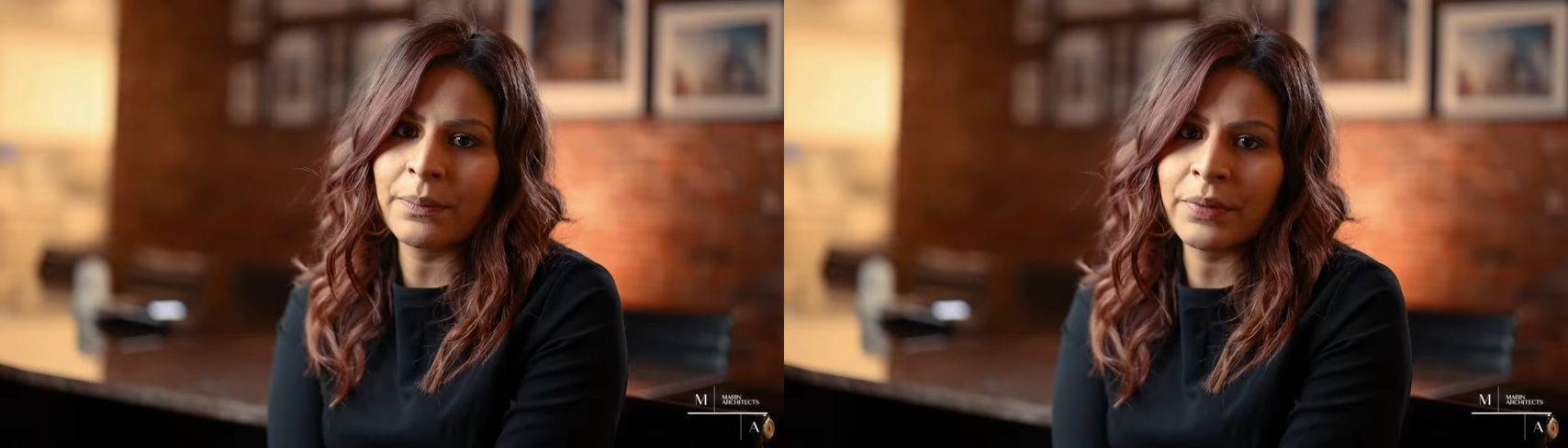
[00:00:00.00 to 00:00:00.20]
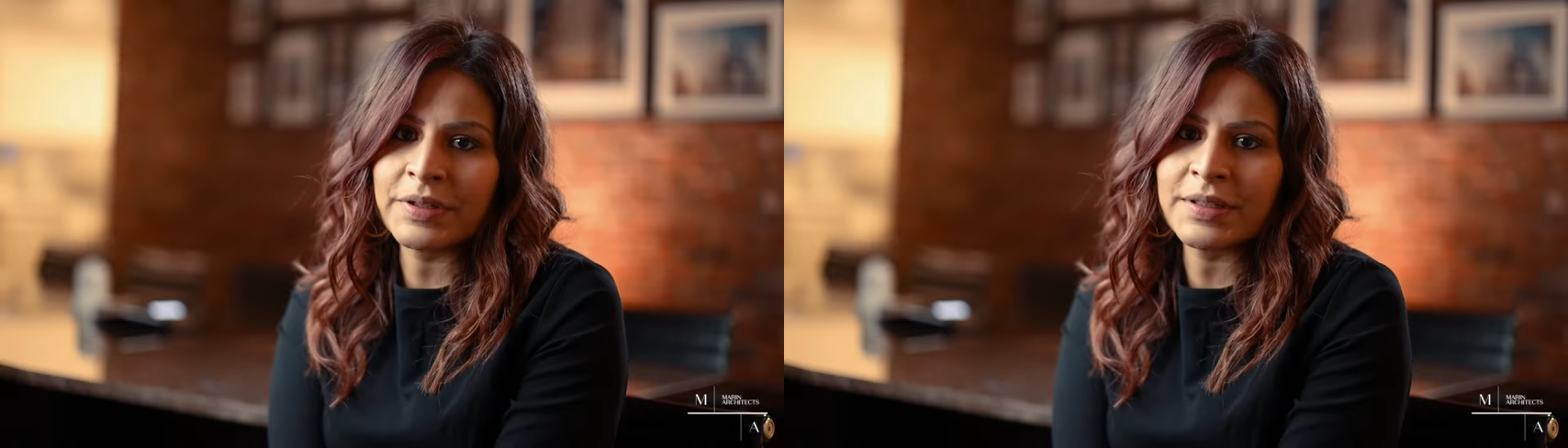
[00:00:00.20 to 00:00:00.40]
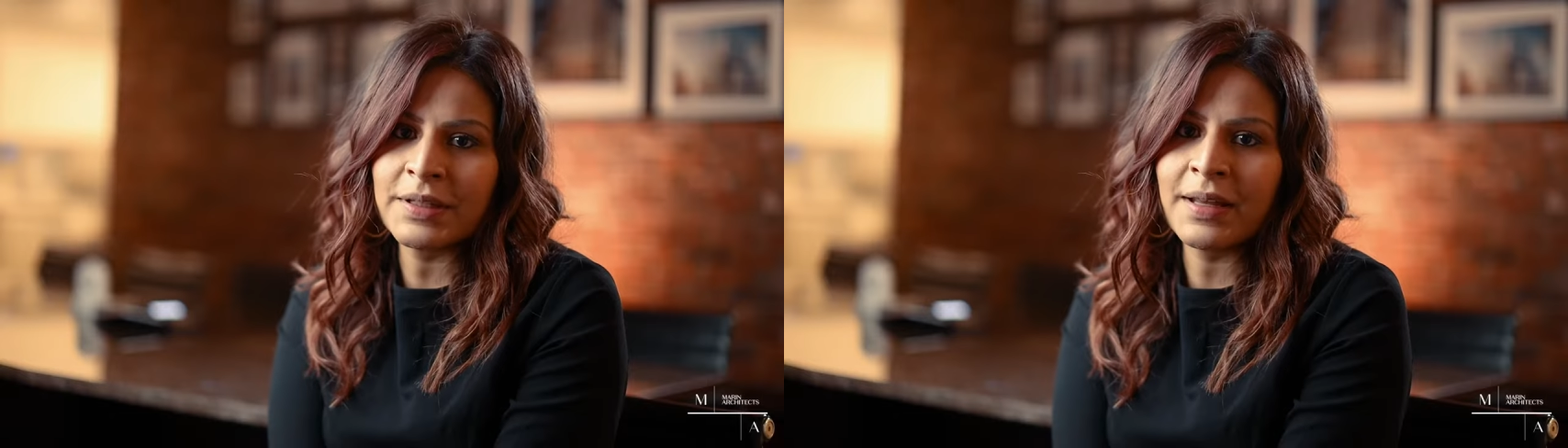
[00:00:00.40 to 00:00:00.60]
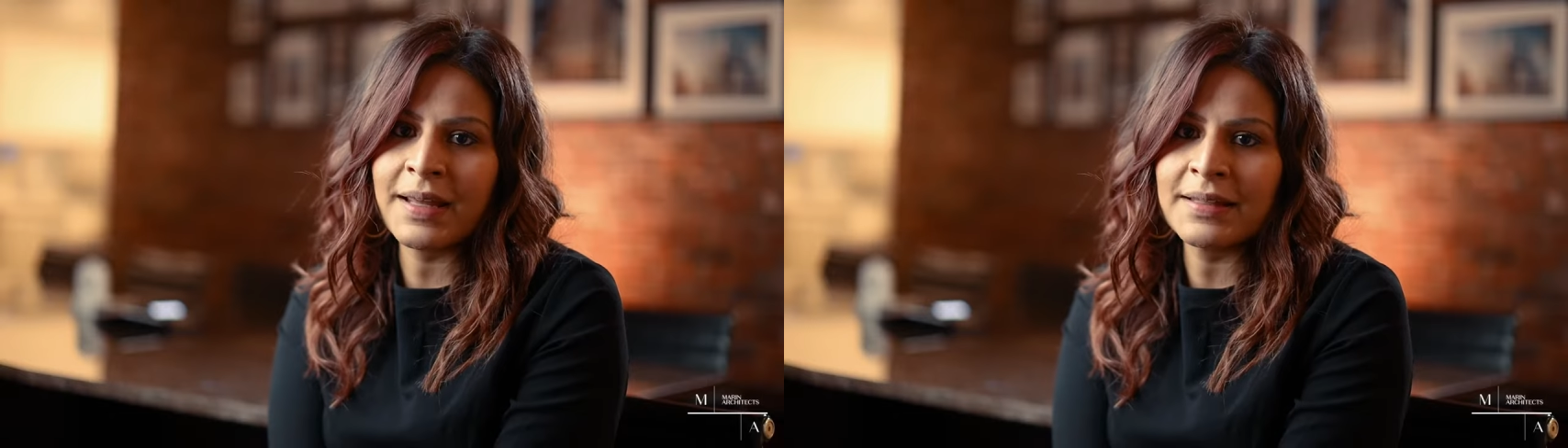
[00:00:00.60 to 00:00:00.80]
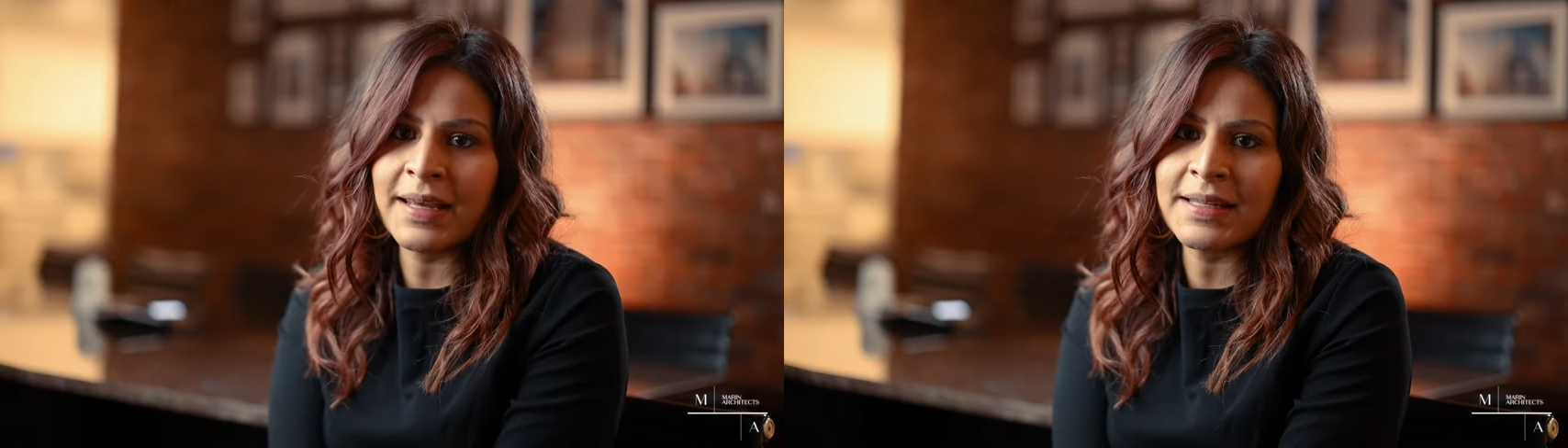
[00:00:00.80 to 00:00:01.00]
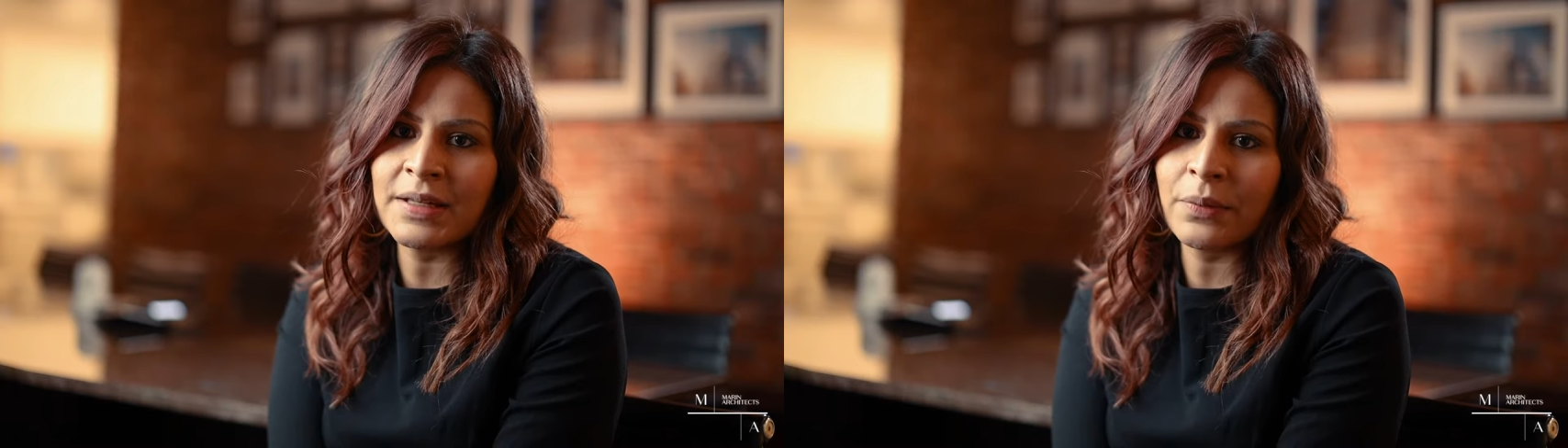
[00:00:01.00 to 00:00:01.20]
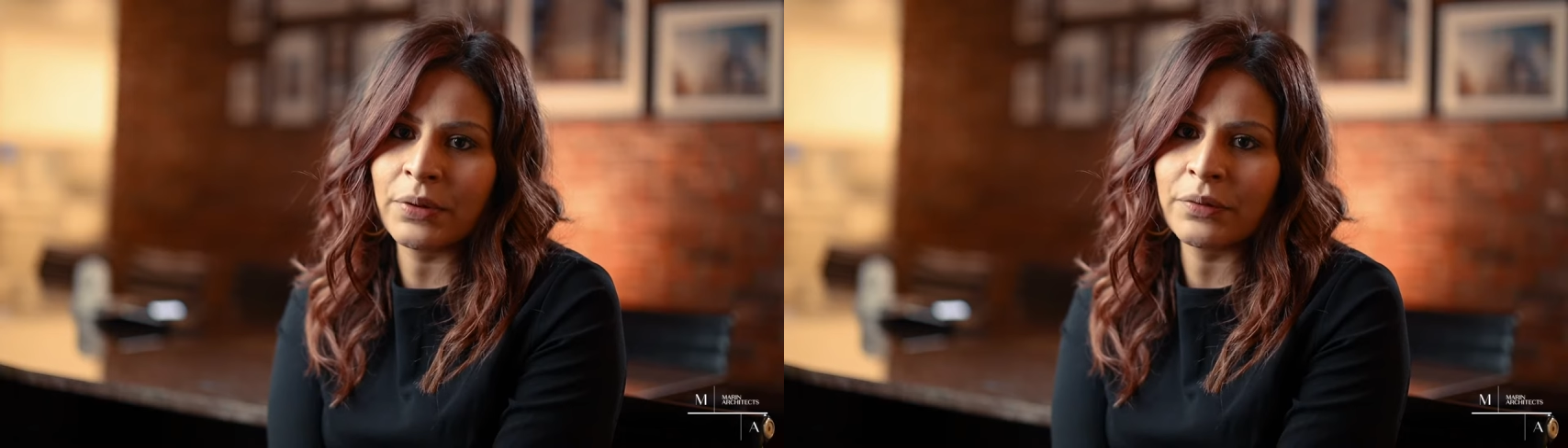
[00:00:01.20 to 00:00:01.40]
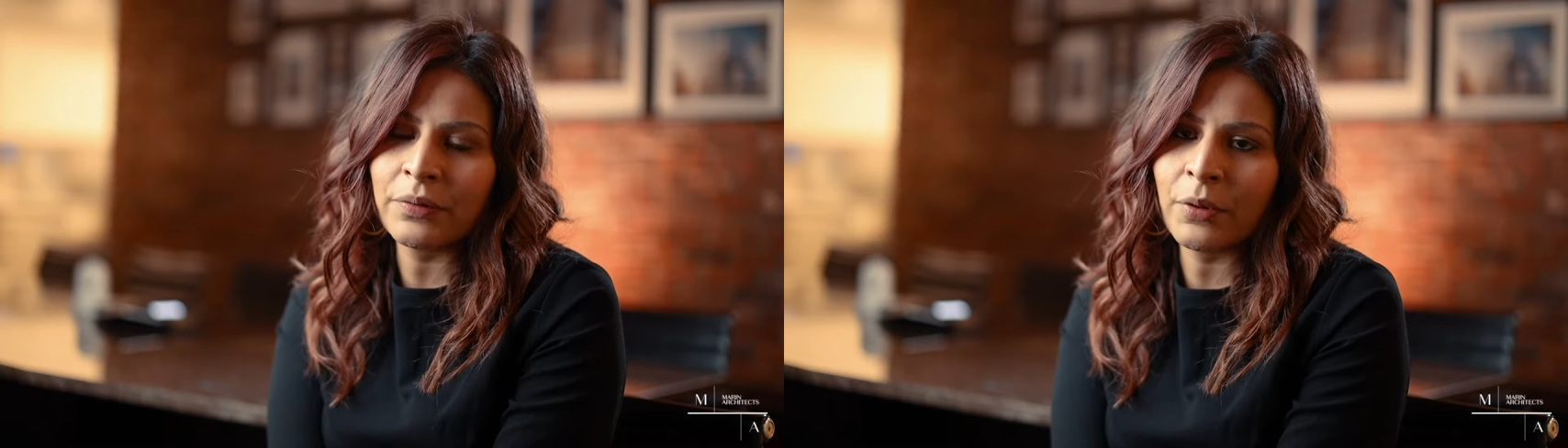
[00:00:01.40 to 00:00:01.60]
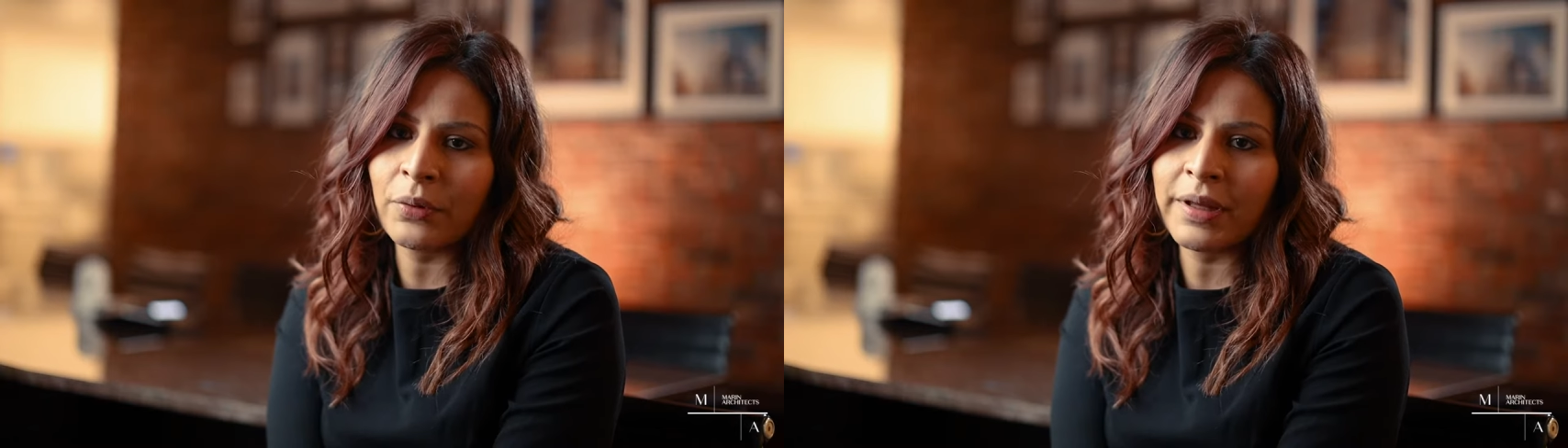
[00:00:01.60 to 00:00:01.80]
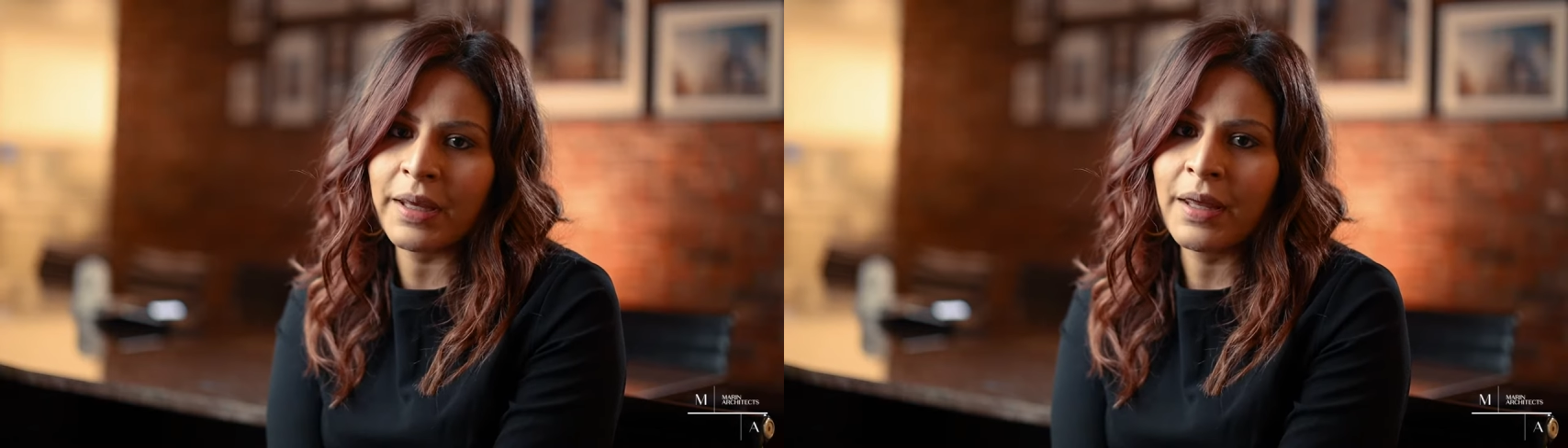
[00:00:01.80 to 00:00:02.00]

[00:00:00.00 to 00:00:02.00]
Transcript: in person and days they work remotely